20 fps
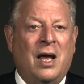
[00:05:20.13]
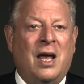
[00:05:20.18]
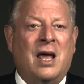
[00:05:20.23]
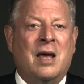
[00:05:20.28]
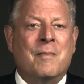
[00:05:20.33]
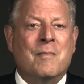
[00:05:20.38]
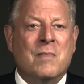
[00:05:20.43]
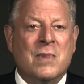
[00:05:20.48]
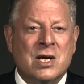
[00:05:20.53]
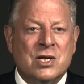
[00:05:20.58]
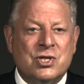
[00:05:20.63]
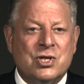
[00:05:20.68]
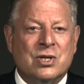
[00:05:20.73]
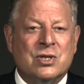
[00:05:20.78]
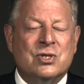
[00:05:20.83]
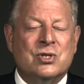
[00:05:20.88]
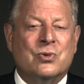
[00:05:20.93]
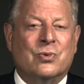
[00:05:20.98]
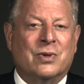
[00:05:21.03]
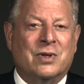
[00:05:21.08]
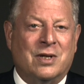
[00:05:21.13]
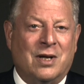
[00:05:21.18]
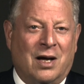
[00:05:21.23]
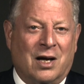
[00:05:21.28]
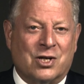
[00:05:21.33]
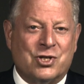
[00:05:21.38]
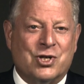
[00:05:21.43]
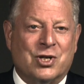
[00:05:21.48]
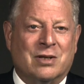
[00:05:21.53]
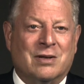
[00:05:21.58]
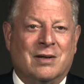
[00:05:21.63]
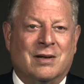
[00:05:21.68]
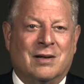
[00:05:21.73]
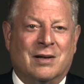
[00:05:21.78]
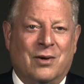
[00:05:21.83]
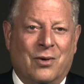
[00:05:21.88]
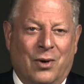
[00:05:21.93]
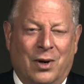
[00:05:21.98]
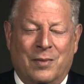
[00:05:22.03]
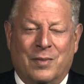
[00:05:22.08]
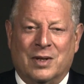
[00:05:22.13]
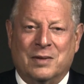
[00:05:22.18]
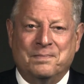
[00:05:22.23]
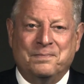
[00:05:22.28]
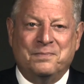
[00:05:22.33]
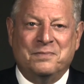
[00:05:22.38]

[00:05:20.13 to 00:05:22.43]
emissions reduction agreement.